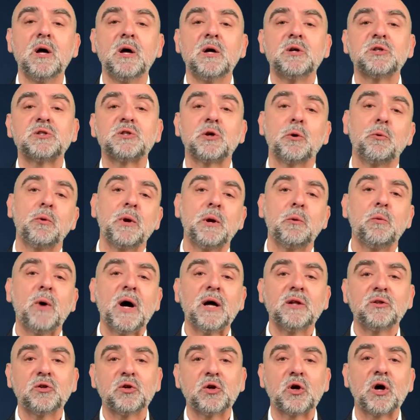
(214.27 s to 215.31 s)
So we
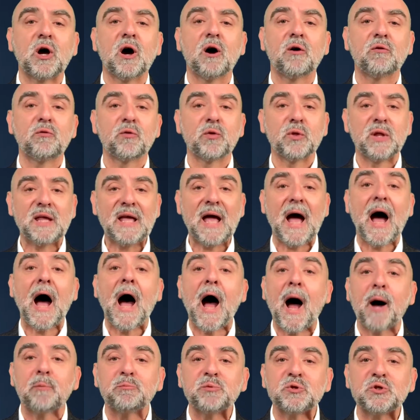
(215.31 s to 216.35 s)
want to cover the
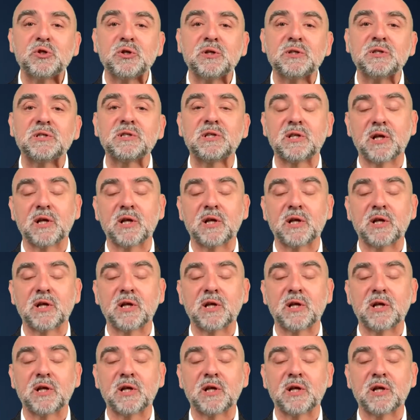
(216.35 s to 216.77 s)
options